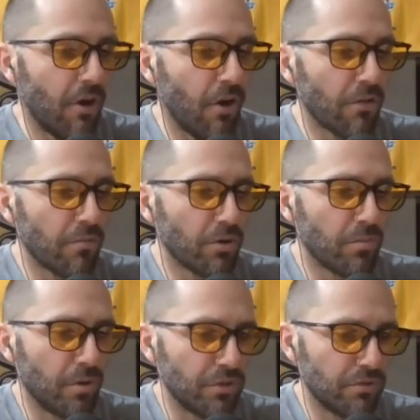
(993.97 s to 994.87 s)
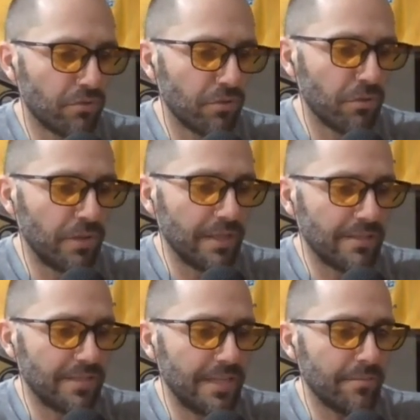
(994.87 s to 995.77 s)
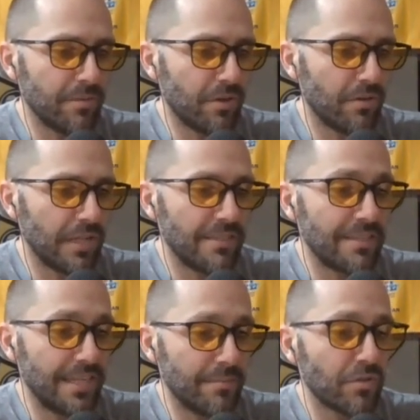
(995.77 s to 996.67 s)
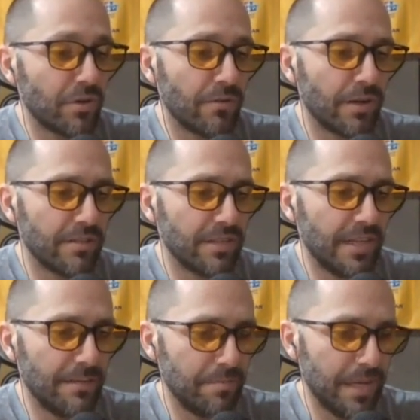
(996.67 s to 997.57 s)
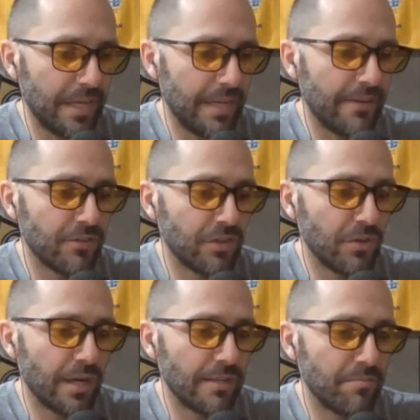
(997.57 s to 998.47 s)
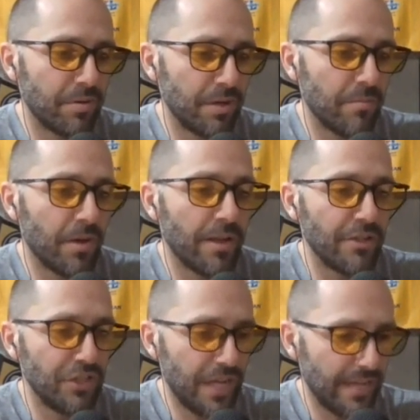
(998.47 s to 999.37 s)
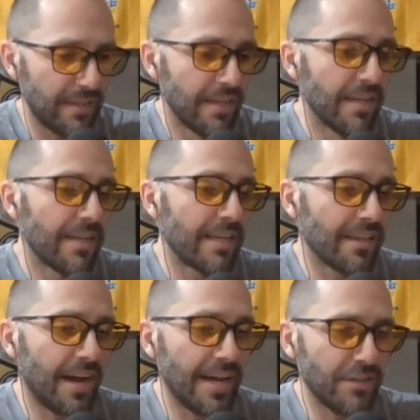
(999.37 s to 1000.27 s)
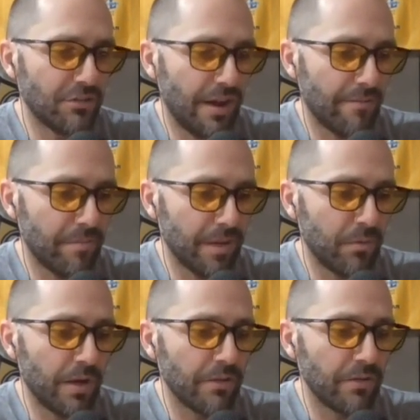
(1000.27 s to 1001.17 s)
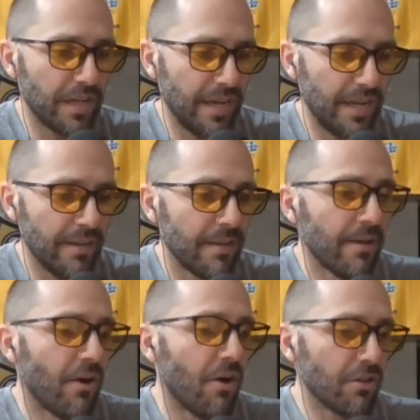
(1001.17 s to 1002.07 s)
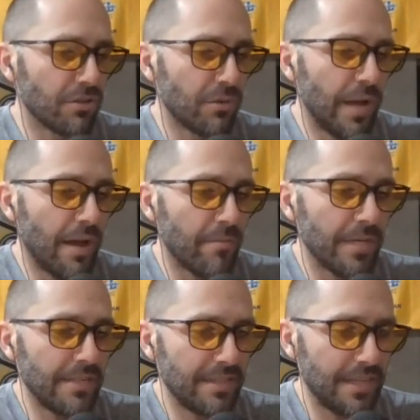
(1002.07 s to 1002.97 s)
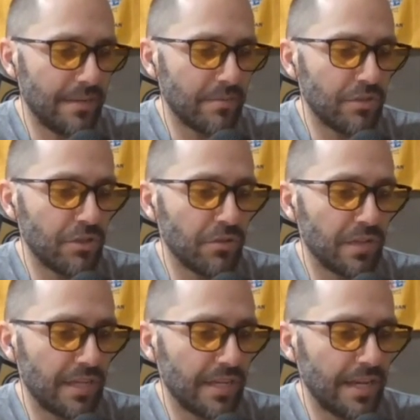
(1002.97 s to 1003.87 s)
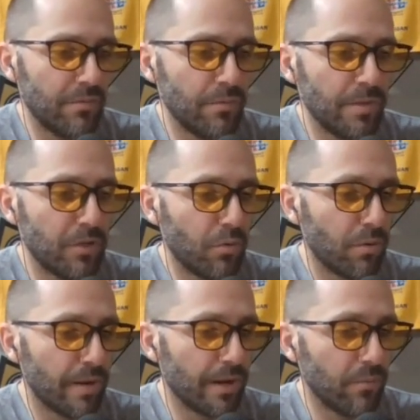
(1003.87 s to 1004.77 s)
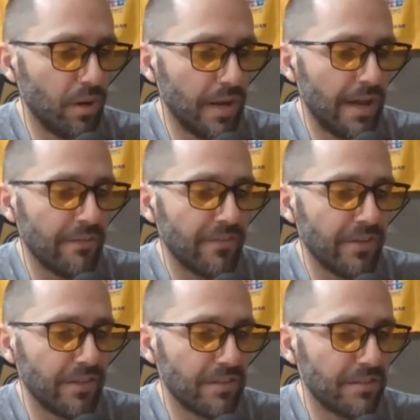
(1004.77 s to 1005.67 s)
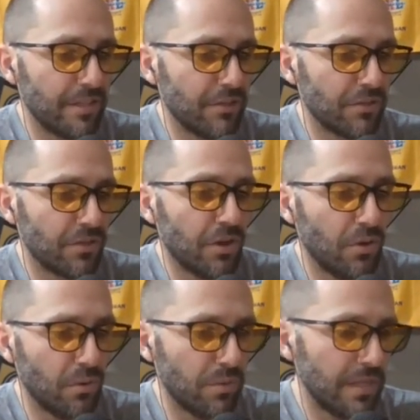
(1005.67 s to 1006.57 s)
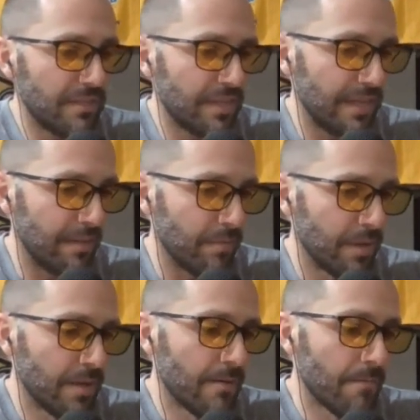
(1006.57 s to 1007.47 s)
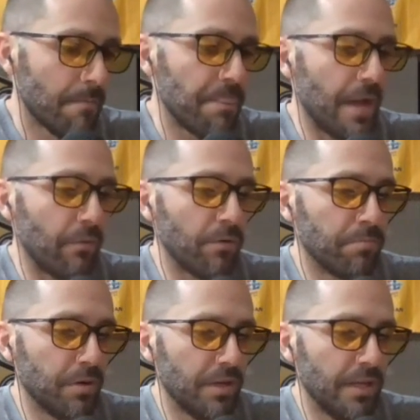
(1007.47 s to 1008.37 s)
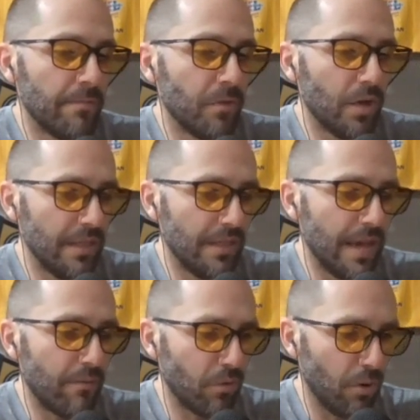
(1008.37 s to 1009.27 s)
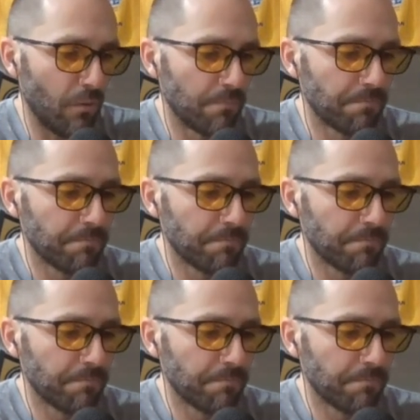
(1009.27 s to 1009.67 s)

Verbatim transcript: are the rumors true that the team that teams are interested in Pickett? If so, I'd put him on a jet. Get the highest draft pick while you can. Also, how many teams do you think Kenny would be quarterback one? I have a feeling the Steelers are the only team that would put him in that role.